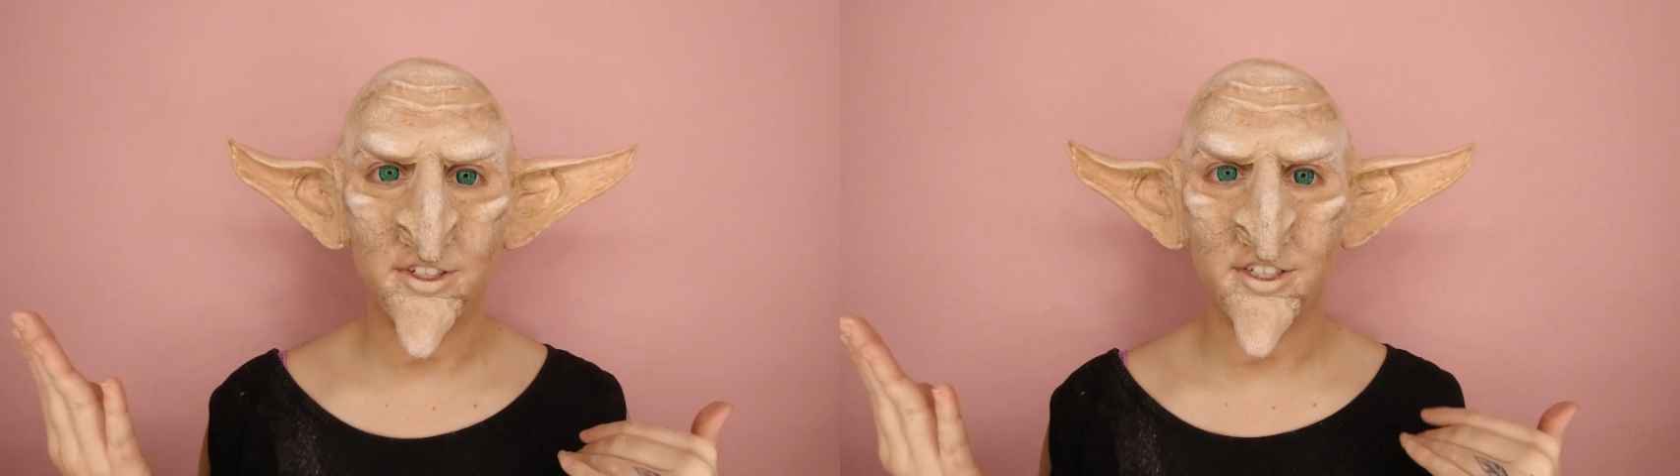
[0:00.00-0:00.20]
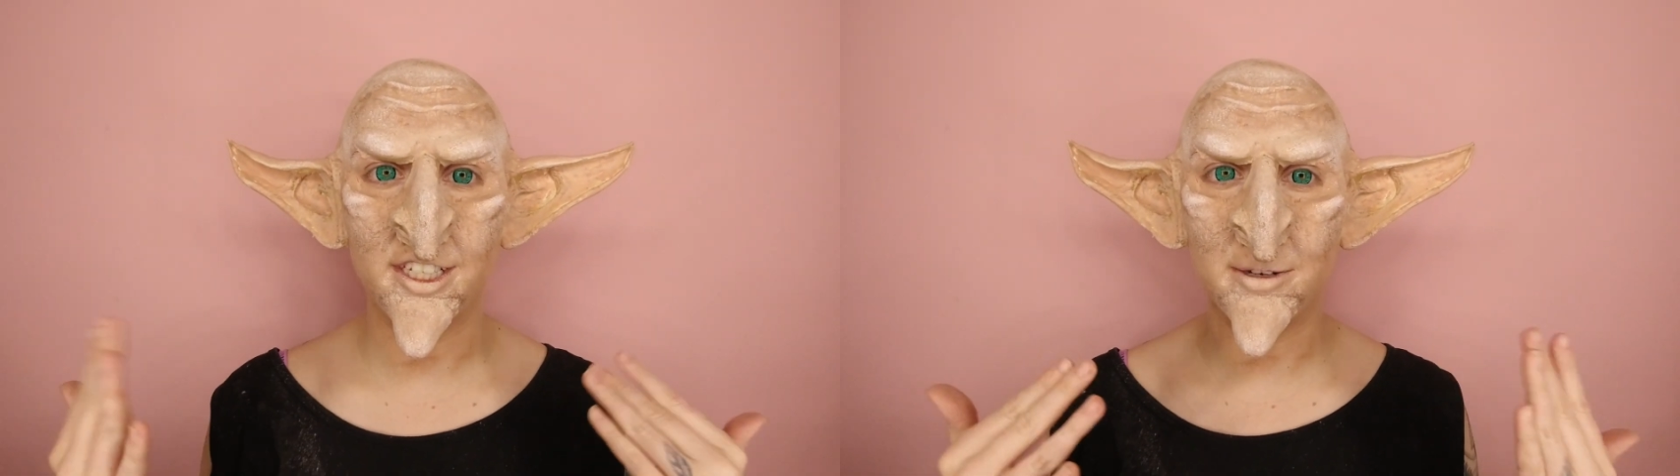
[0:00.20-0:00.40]

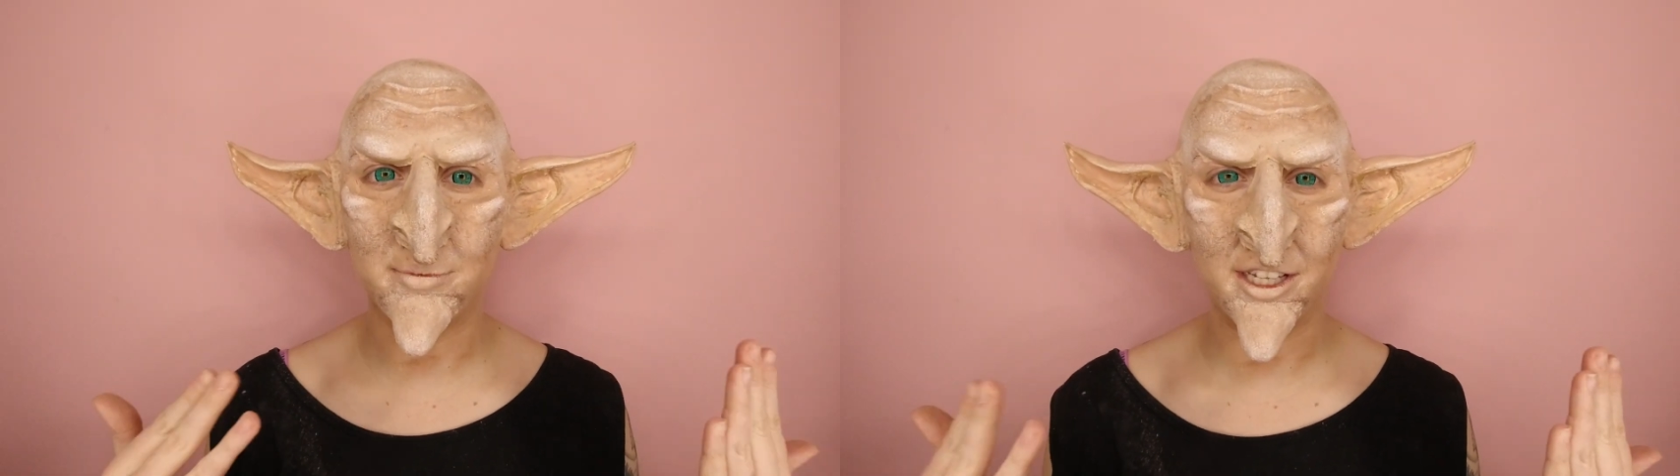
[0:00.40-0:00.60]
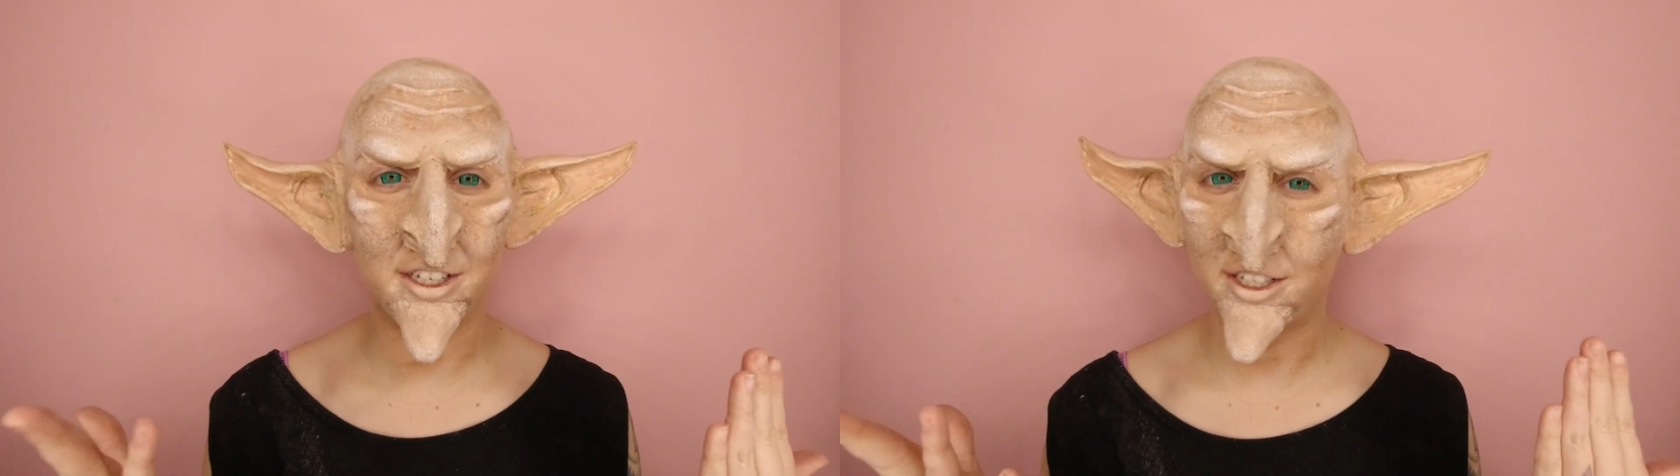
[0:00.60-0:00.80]

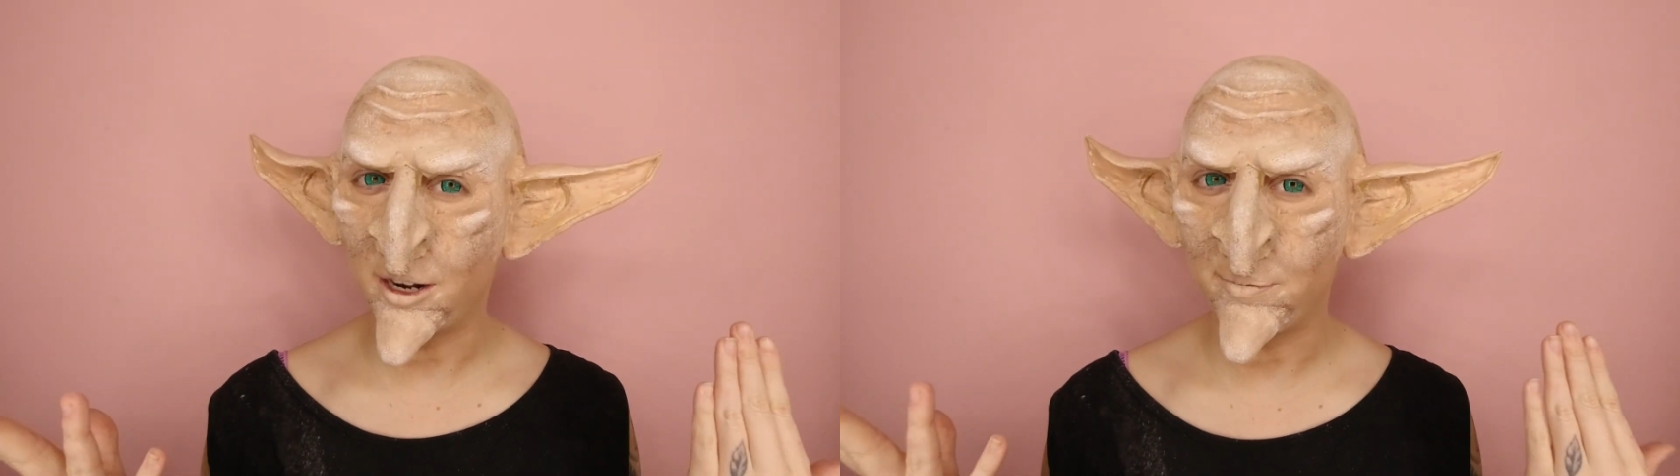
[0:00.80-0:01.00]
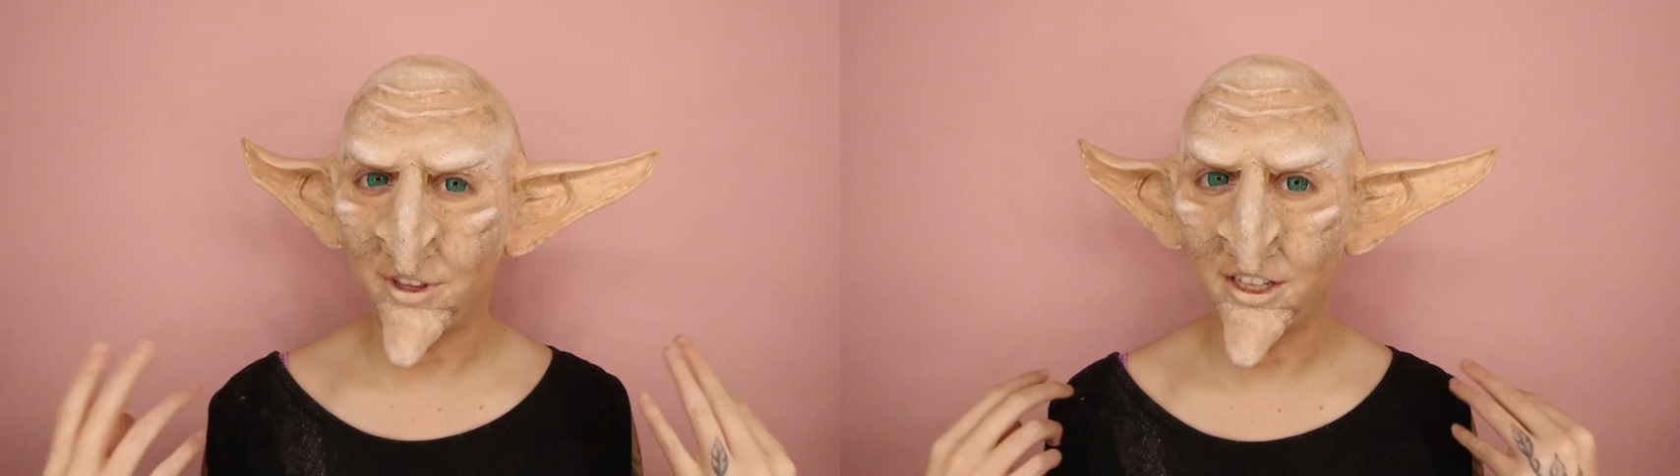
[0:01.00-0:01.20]
similar to
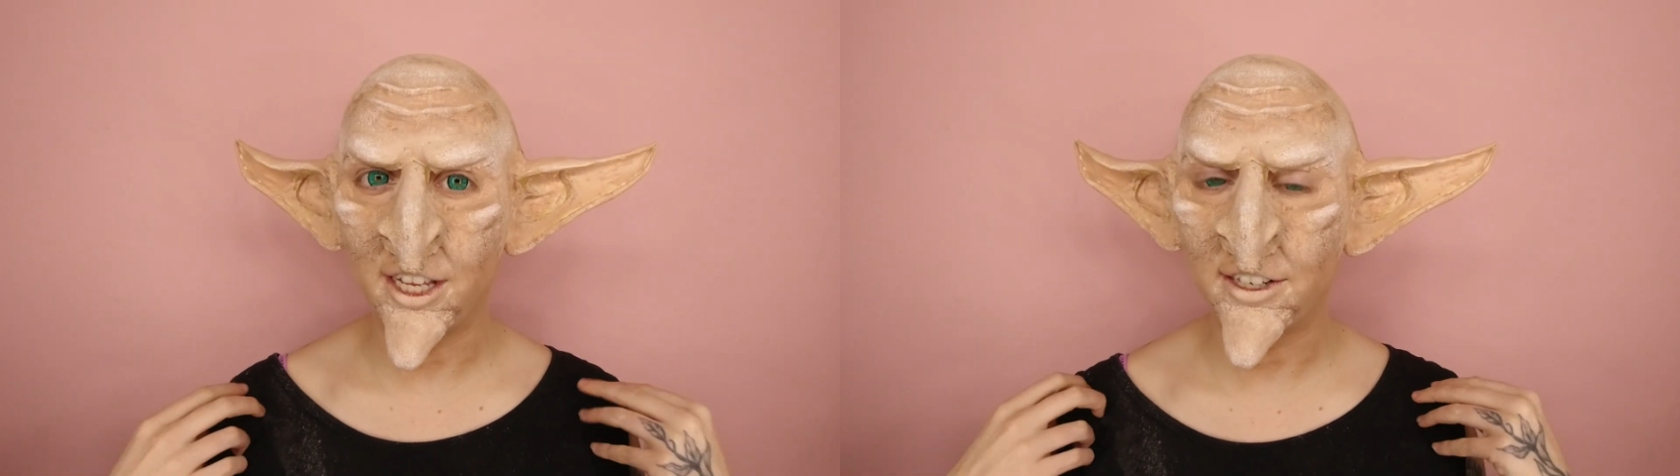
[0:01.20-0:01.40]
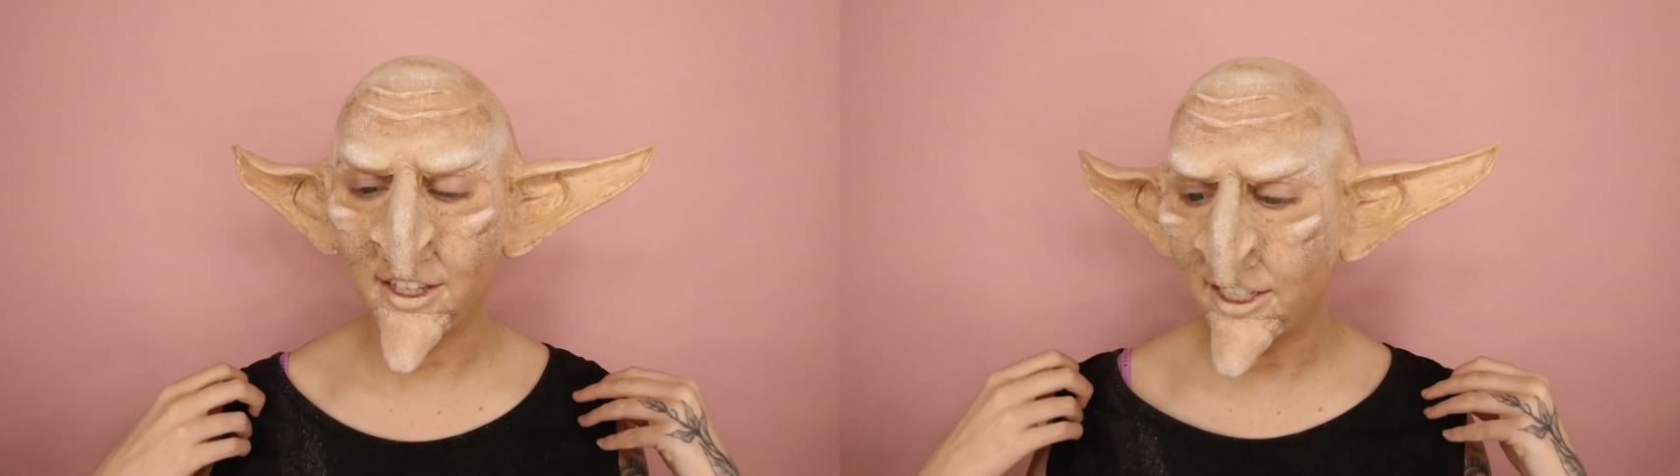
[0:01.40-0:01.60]
something
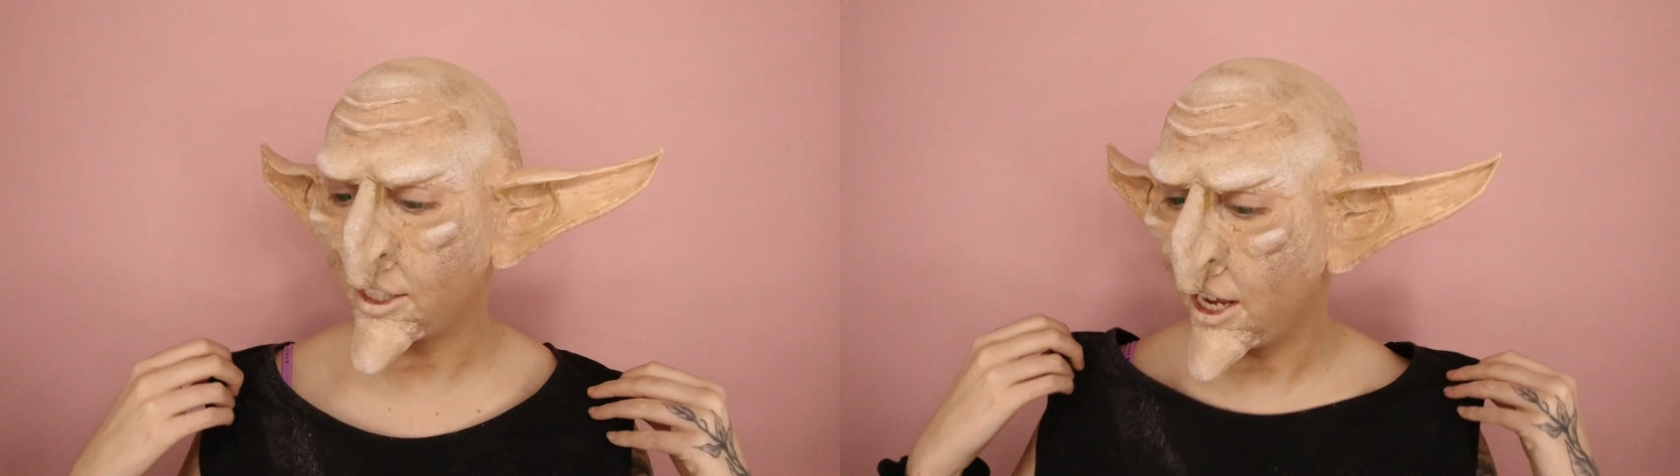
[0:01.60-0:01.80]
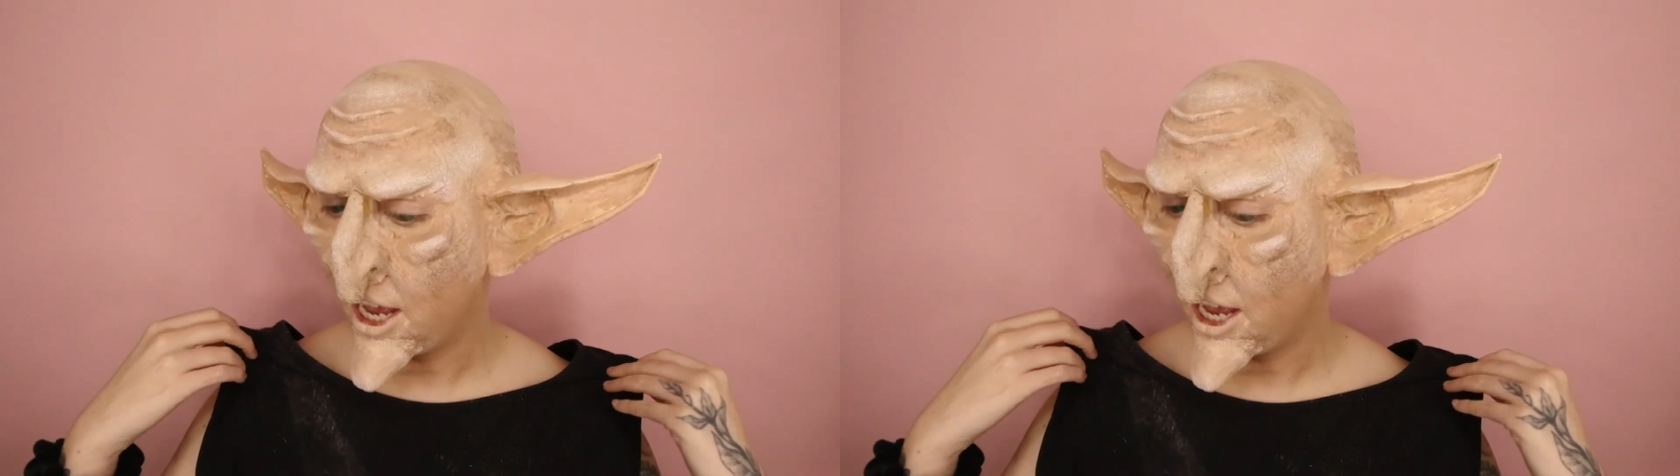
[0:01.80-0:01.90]
like this.